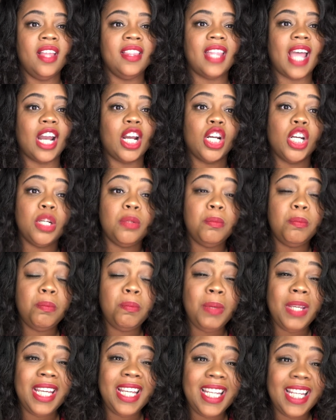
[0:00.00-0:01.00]
that could
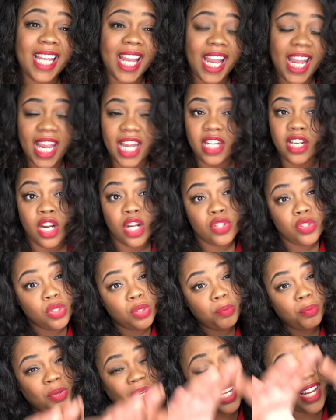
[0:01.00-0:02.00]
begin to
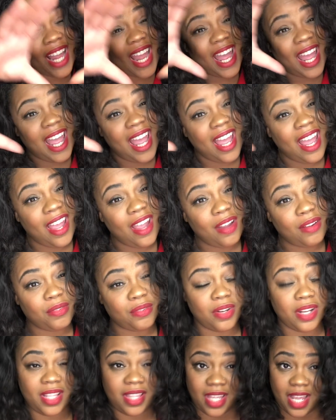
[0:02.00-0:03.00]
bring
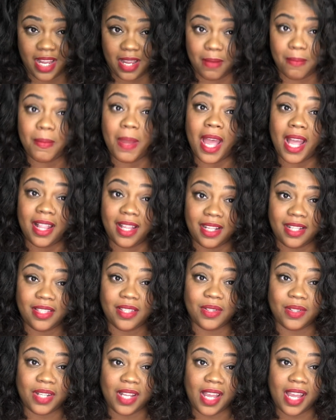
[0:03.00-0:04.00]
everything in balance,
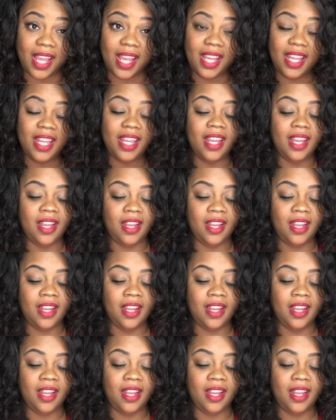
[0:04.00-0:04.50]
okay?